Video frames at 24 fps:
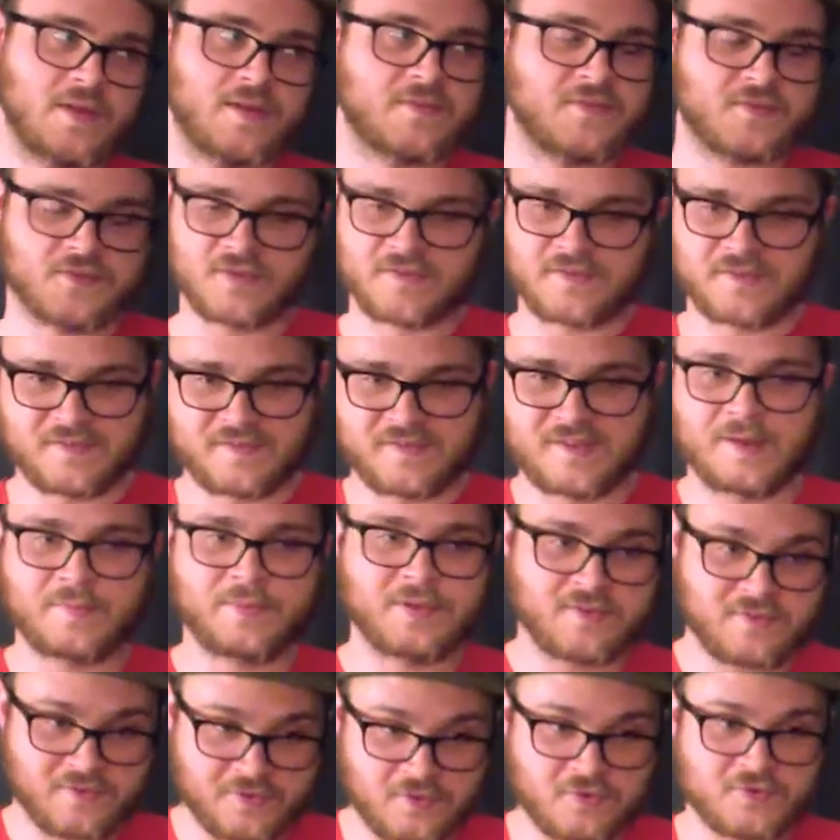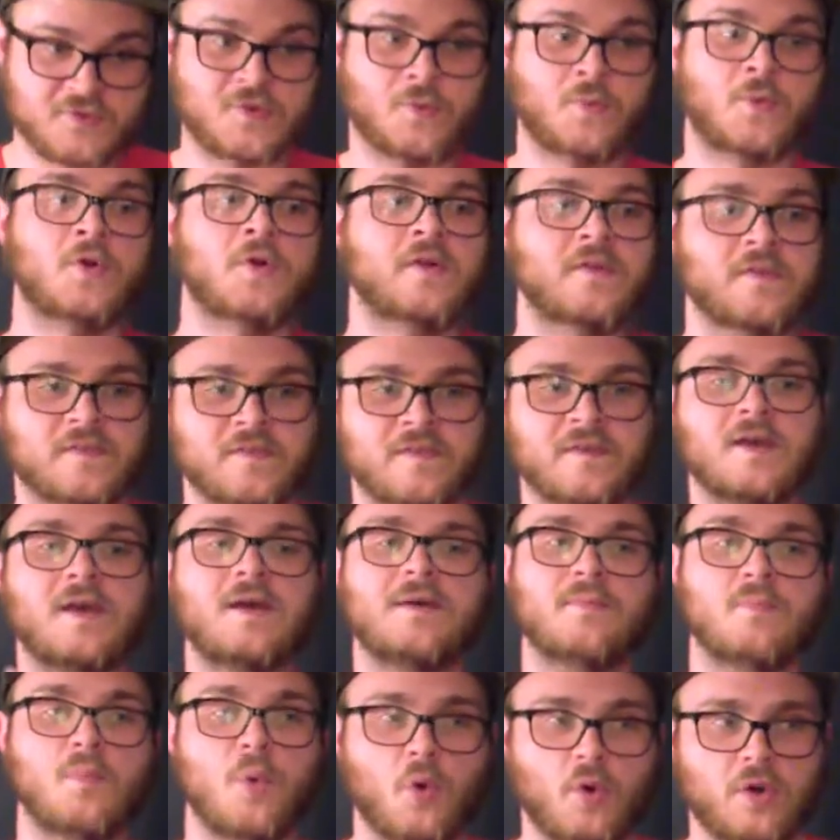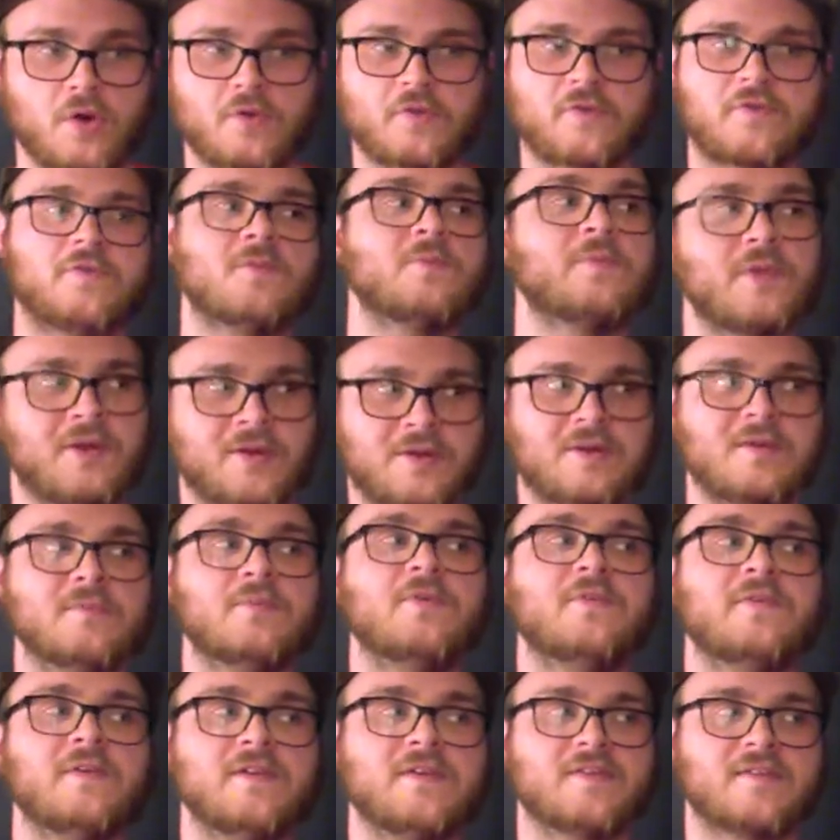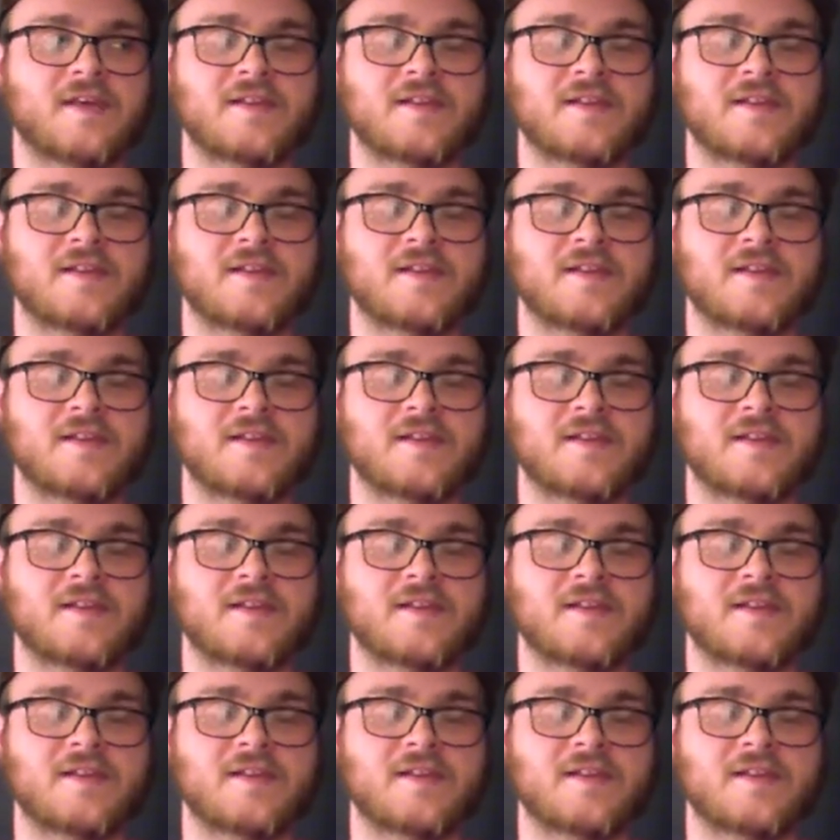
It's just a stepping stone towards more superhero movies.